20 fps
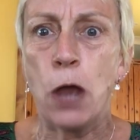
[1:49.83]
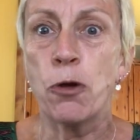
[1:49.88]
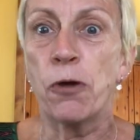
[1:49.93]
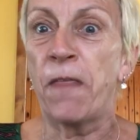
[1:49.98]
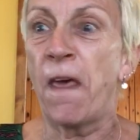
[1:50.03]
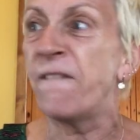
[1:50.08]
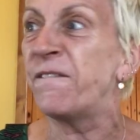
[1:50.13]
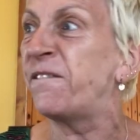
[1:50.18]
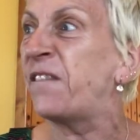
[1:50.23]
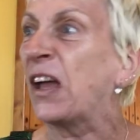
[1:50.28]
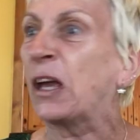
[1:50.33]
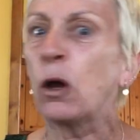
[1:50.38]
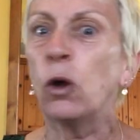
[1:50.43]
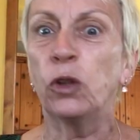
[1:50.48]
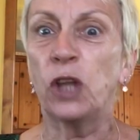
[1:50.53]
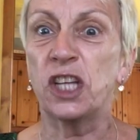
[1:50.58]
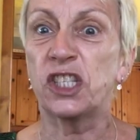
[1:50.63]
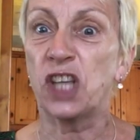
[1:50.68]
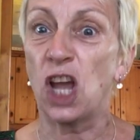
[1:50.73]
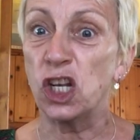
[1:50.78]
or the
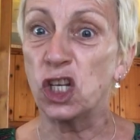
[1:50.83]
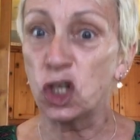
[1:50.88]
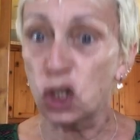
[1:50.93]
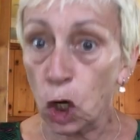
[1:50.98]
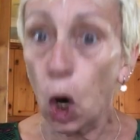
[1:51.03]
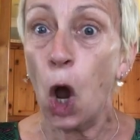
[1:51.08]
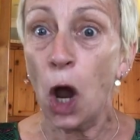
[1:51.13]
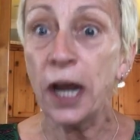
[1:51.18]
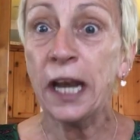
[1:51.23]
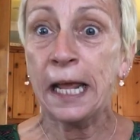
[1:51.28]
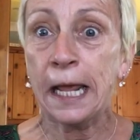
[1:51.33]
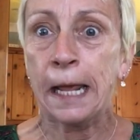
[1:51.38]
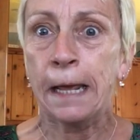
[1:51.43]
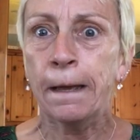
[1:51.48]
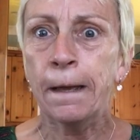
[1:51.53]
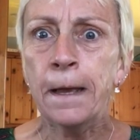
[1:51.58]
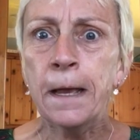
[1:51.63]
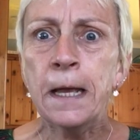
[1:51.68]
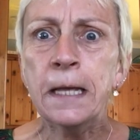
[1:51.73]
fickleness of Johnny,